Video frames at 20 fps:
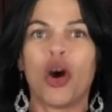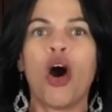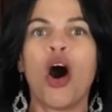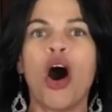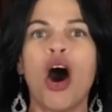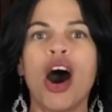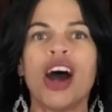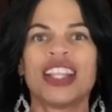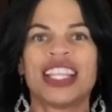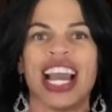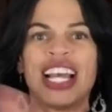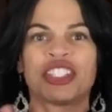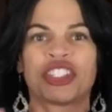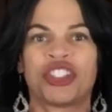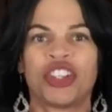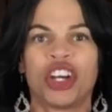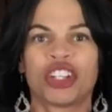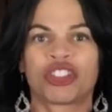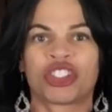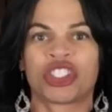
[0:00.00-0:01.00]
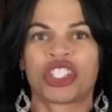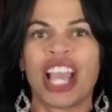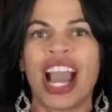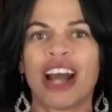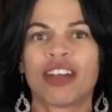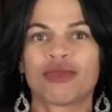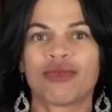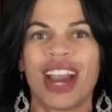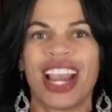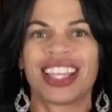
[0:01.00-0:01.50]
Oh, that's your
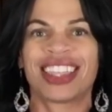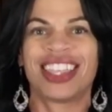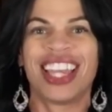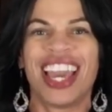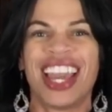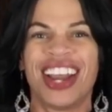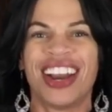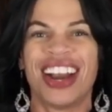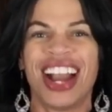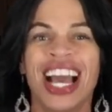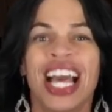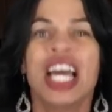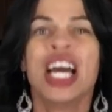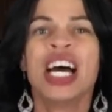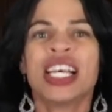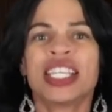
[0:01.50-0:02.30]
shout right there.